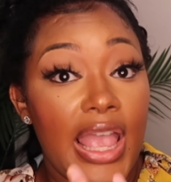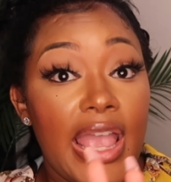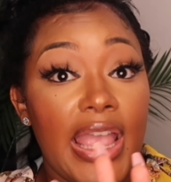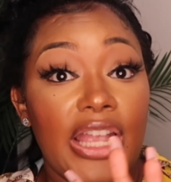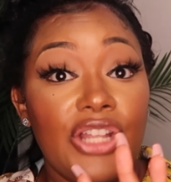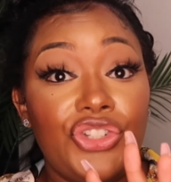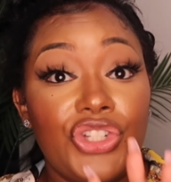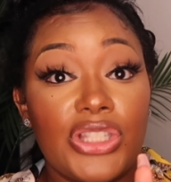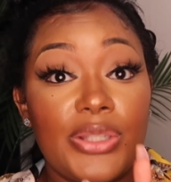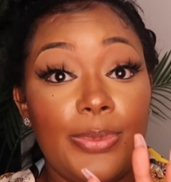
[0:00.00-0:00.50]

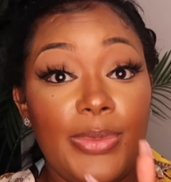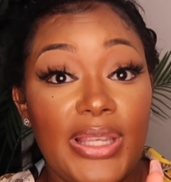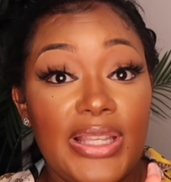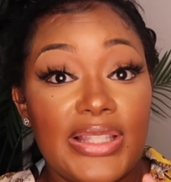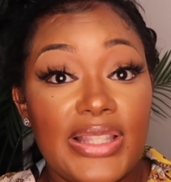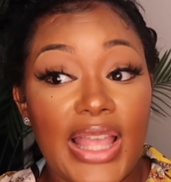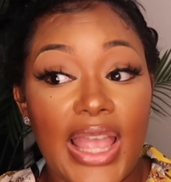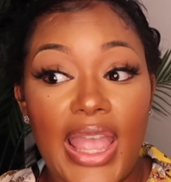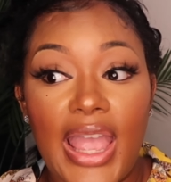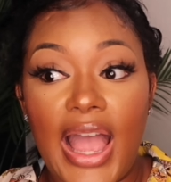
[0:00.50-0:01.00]
It just
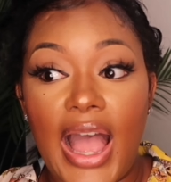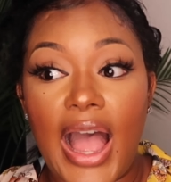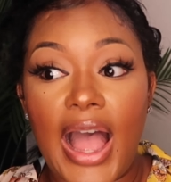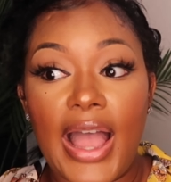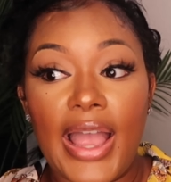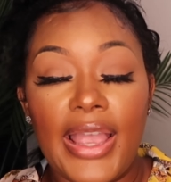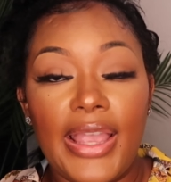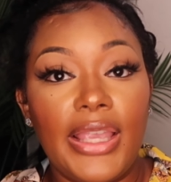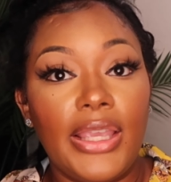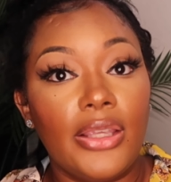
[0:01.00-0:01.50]
means that
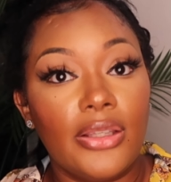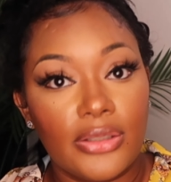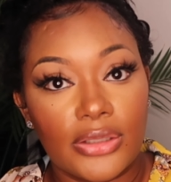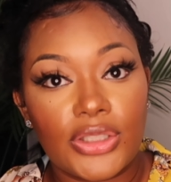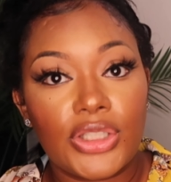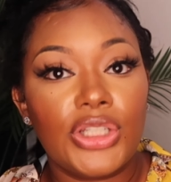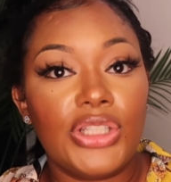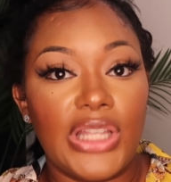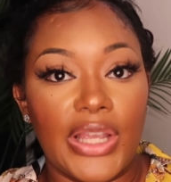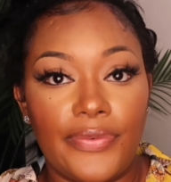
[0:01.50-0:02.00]
I
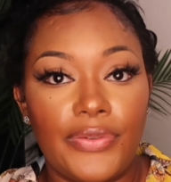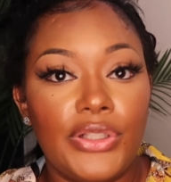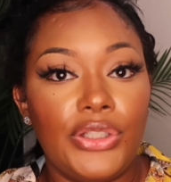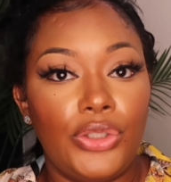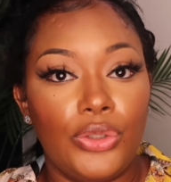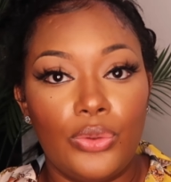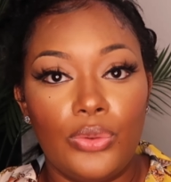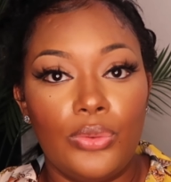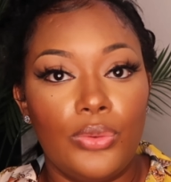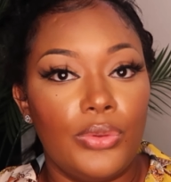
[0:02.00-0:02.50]
could
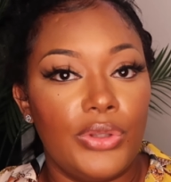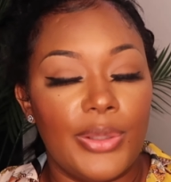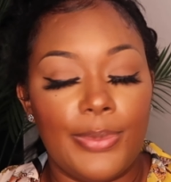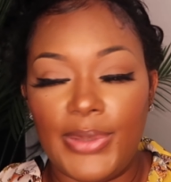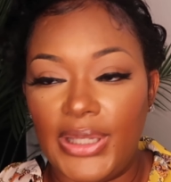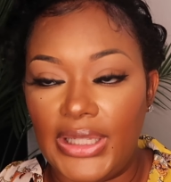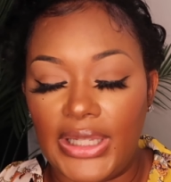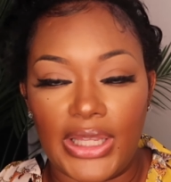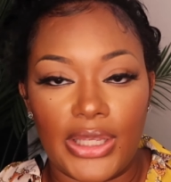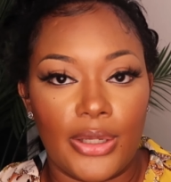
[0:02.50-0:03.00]
definitely do the
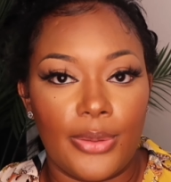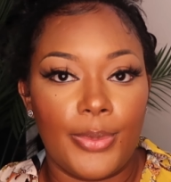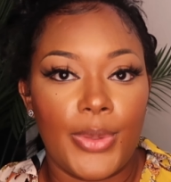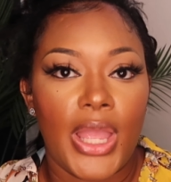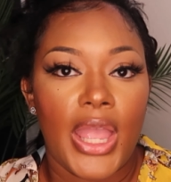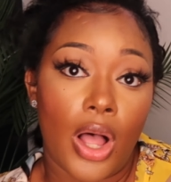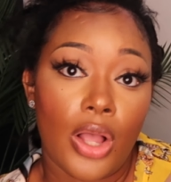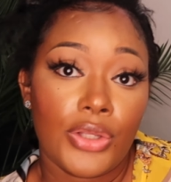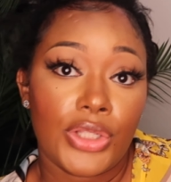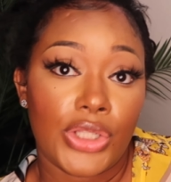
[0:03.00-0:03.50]
medium.
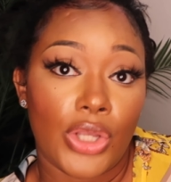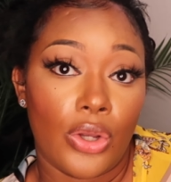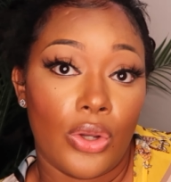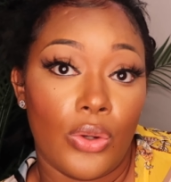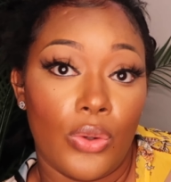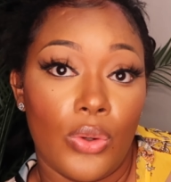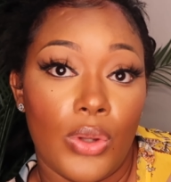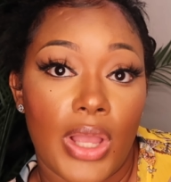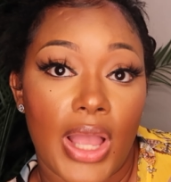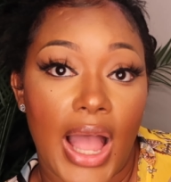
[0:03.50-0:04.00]

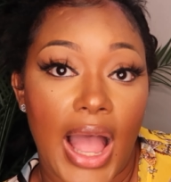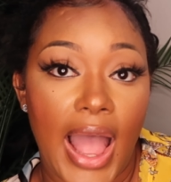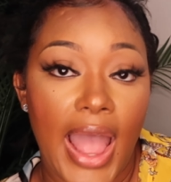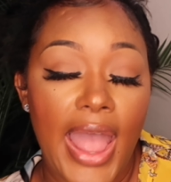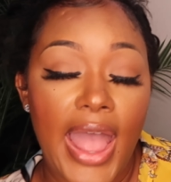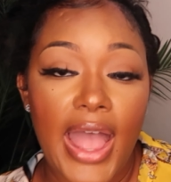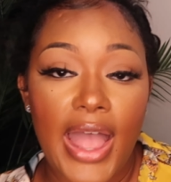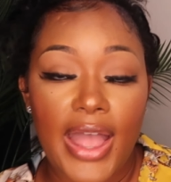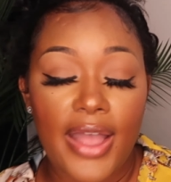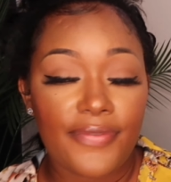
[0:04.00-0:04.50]
Also, I
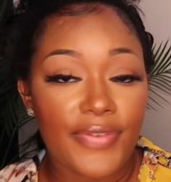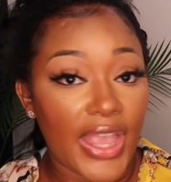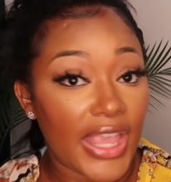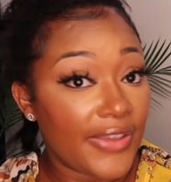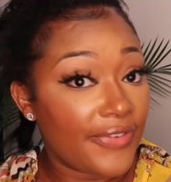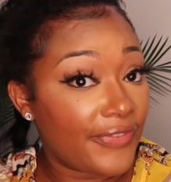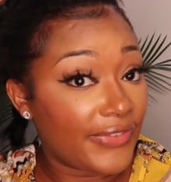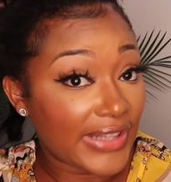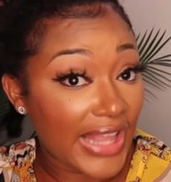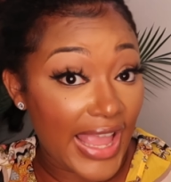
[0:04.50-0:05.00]
have
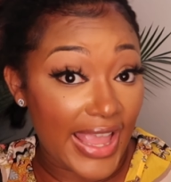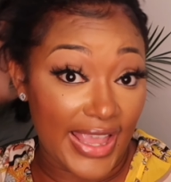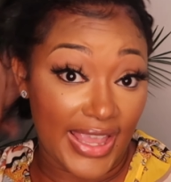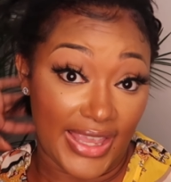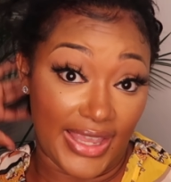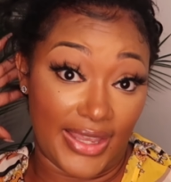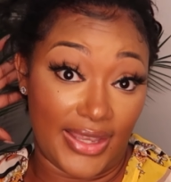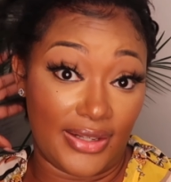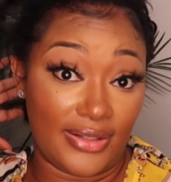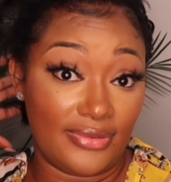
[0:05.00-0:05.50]
a flat
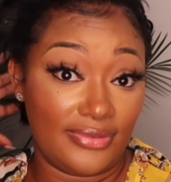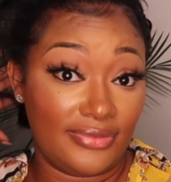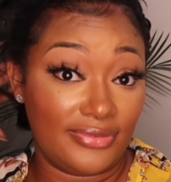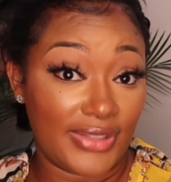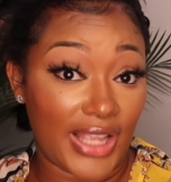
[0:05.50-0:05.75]
head.